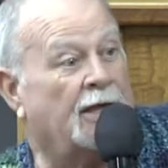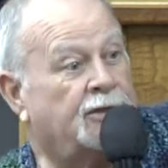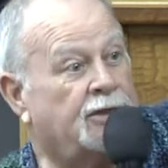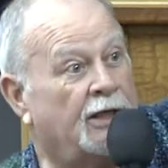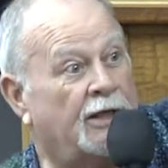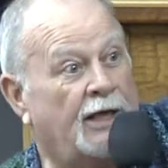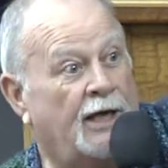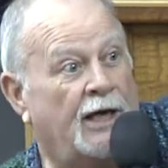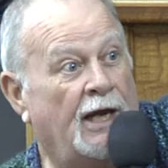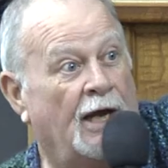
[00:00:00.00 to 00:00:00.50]

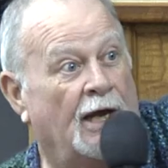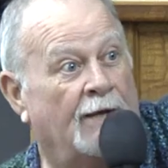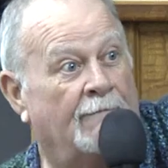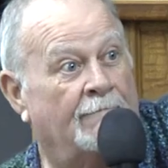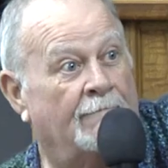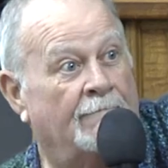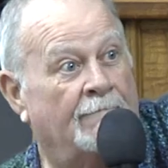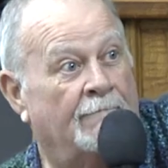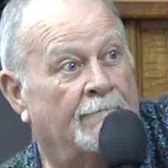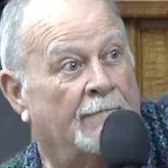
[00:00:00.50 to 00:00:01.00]
more
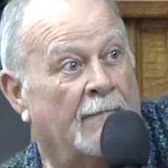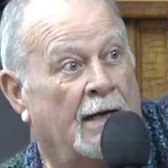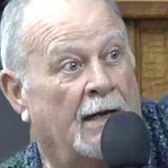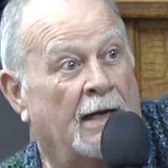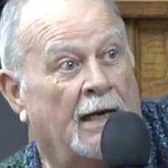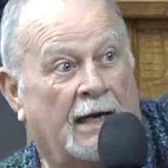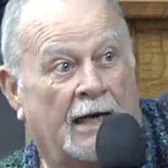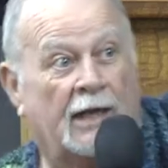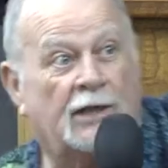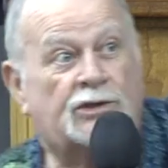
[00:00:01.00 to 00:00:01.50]
shall be
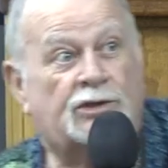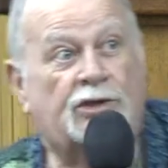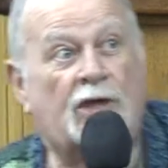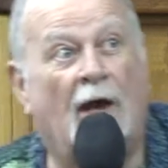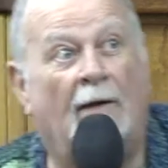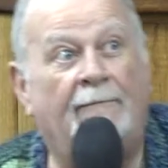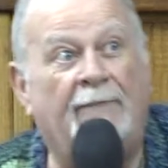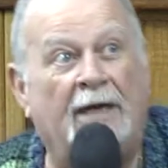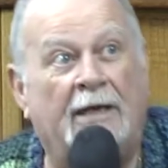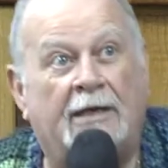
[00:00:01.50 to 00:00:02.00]
what?
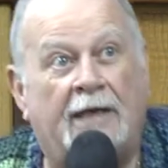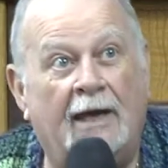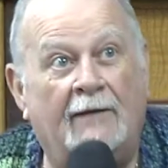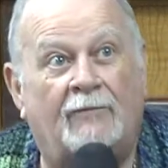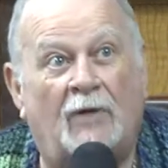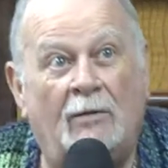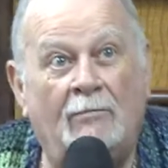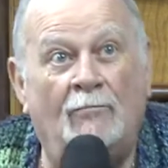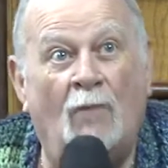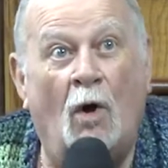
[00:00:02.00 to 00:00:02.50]

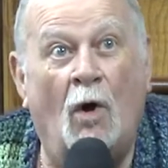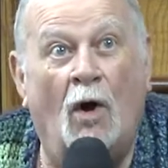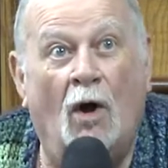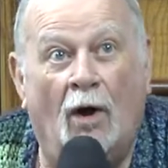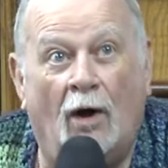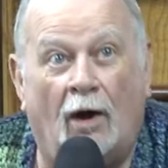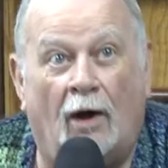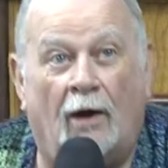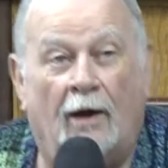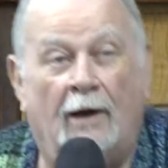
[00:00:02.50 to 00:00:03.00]
Given.
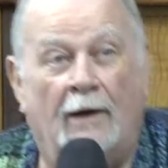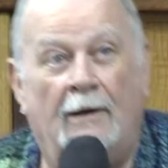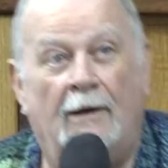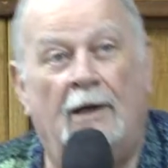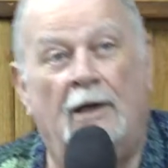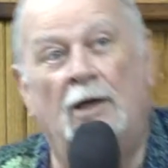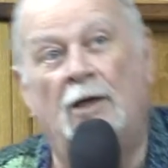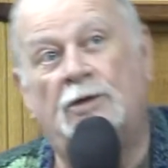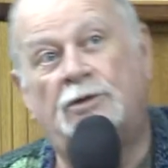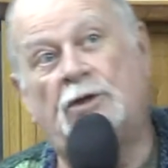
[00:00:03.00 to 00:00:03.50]
And
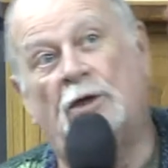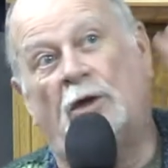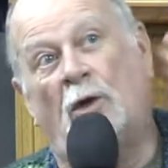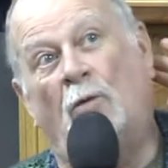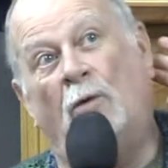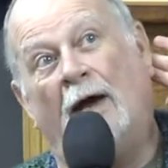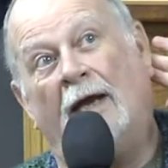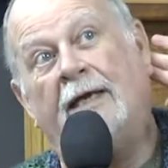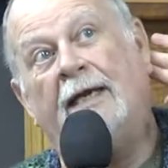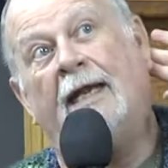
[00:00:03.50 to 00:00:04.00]
to
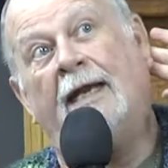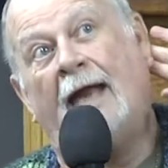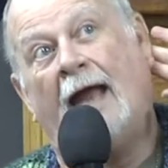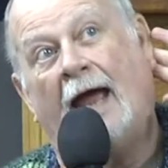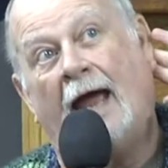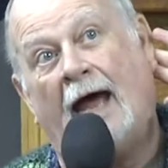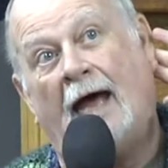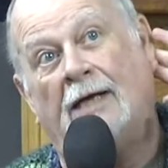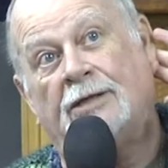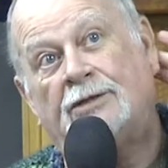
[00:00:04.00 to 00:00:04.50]
him
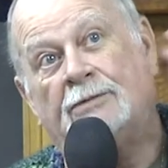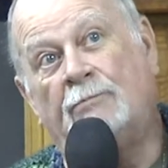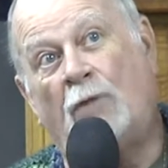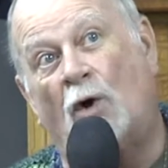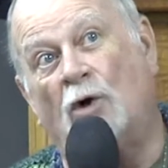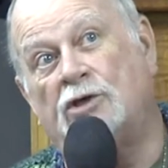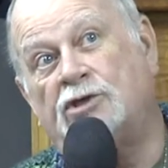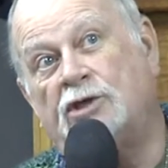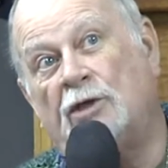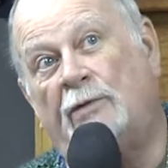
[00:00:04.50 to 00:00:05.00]
it
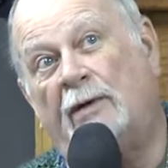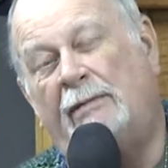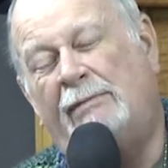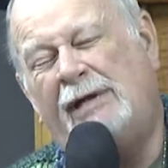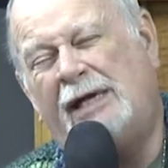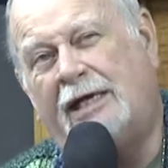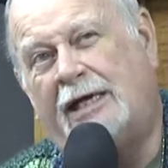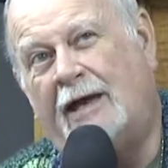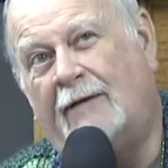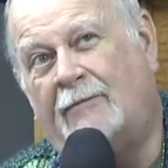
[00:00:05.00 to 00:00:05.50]
shall be
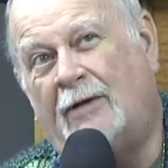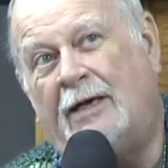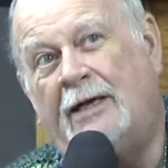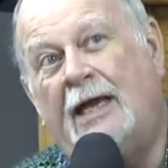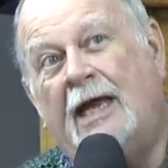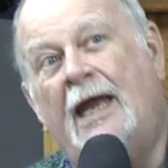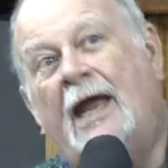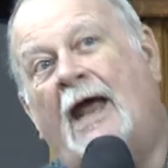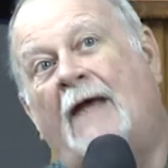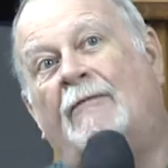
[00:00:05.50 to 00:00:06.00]
given
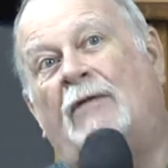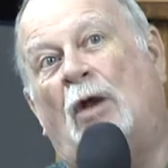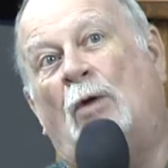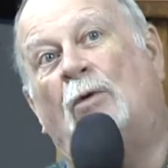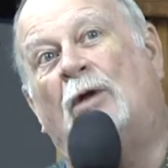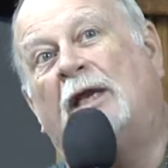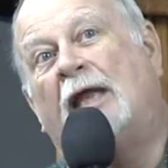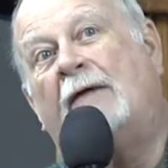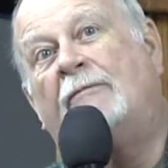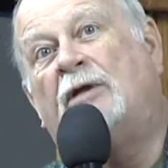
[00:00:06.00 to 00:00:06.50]
more.
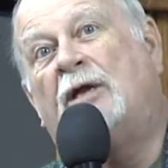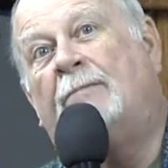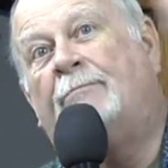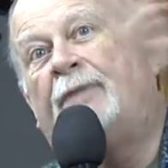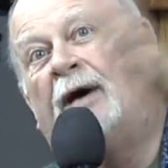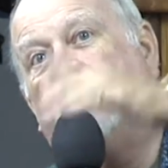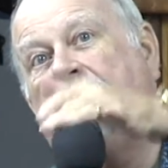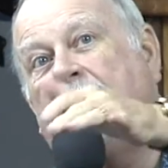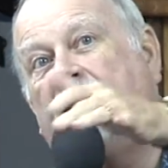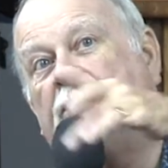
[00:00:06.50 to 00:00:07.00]
So the
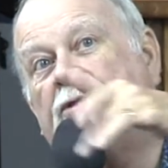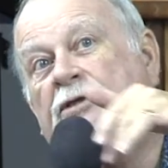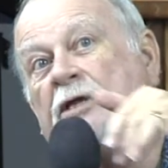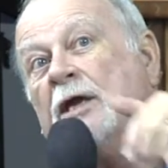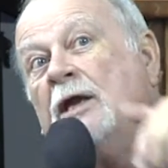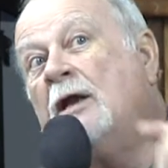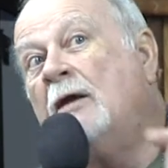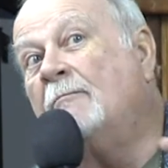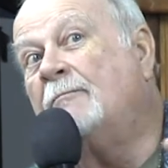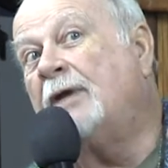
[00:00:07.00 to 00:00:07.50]
one that
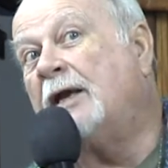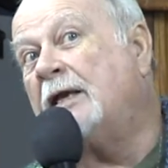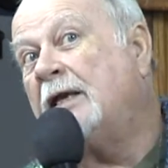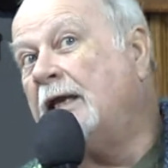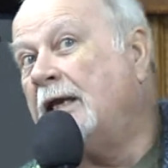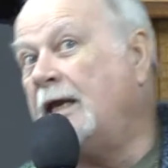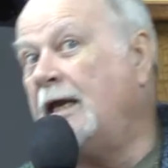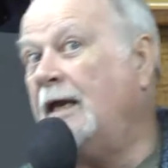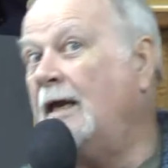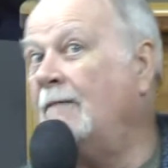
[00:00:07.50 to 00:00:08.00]
has,
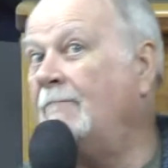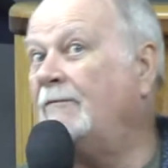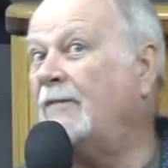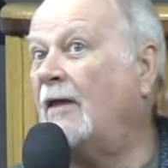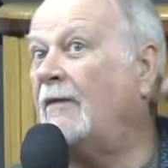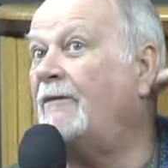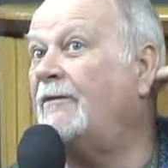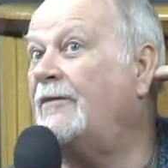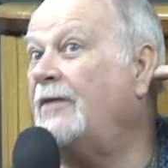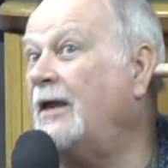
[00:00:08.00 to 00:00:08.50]
more shall
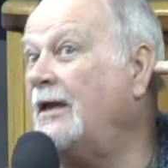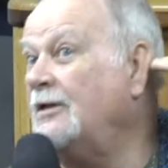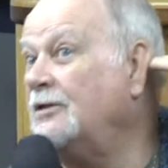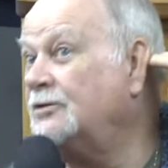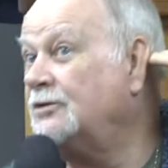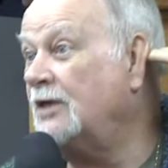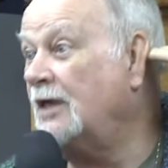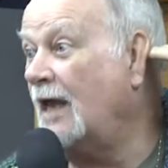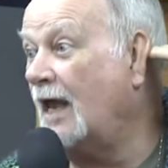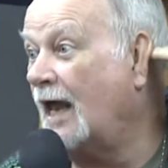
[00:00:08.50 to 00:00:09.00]
be given,
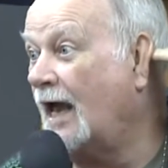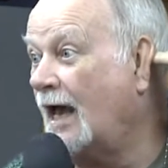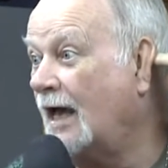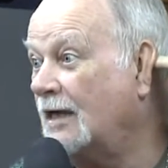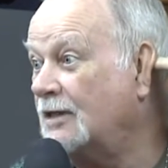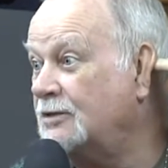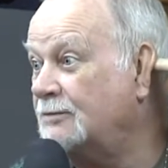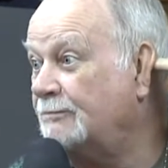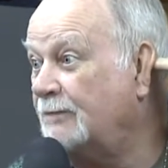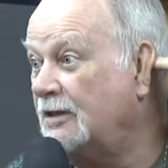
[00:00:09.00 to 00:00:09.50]
and they
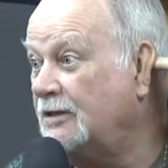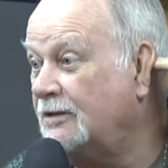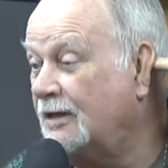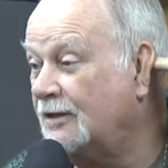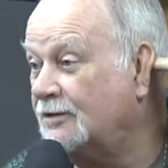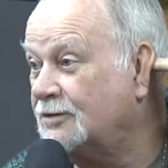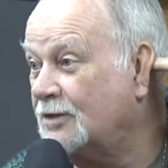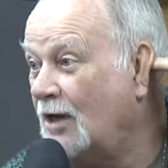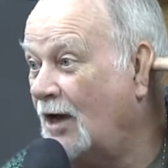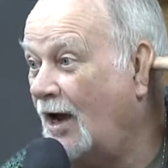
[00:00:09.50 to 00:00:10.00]
will have an
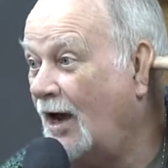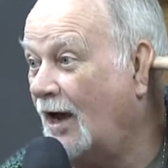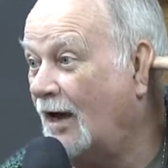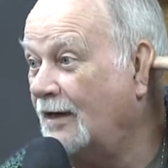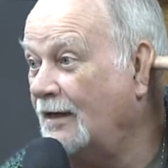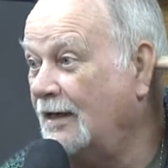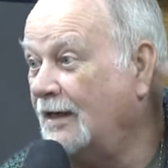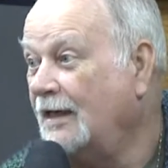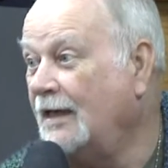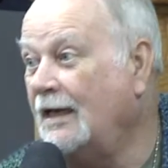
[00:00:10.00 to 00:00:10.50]
abundance.
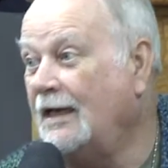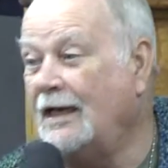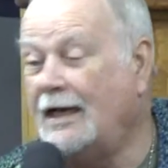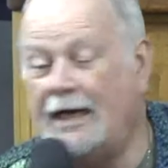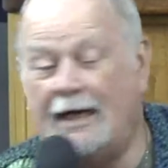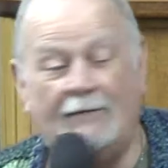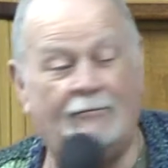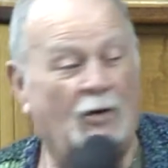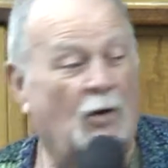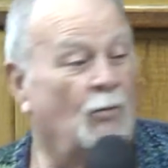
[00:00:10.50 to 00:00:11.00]
But
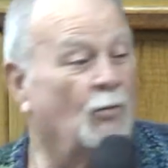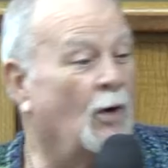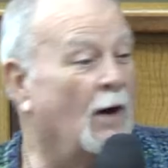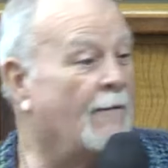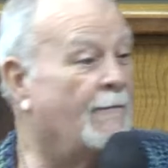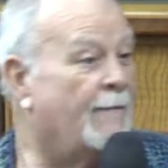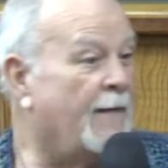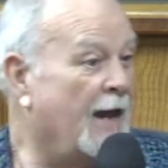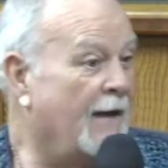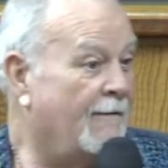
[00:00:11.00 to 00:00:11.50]
him
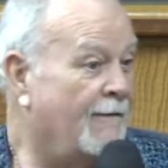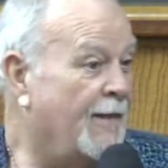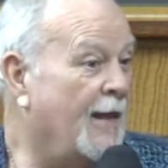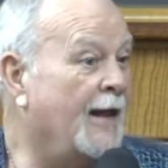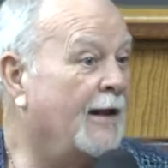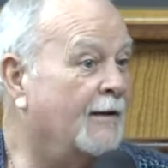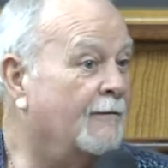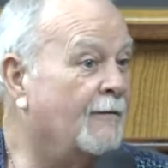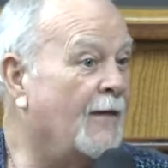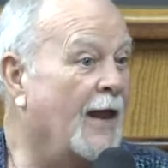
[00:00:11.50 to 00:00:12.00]
that
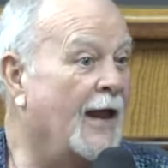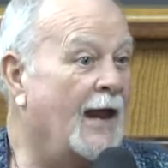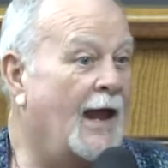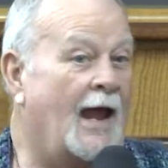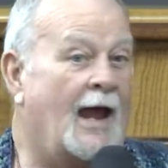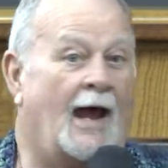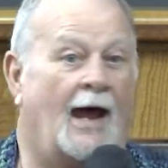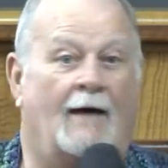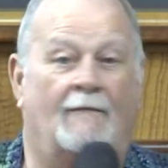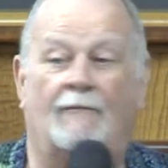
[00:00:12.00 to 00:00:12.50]
thinks he
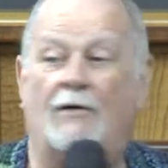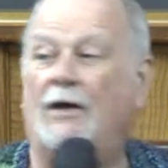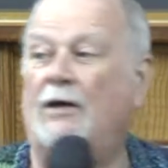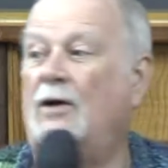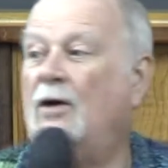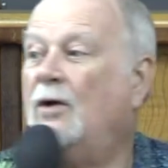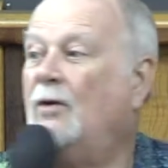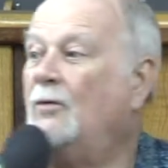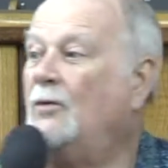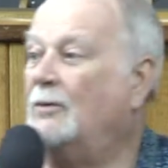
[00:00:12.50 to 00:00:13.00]
has, but
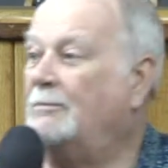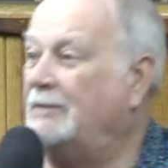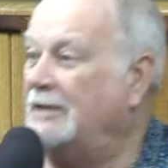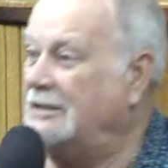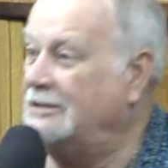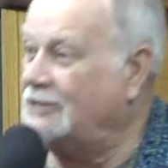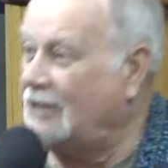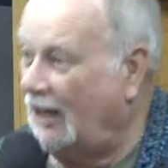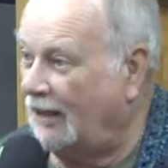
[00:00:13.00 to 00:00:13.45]
does not,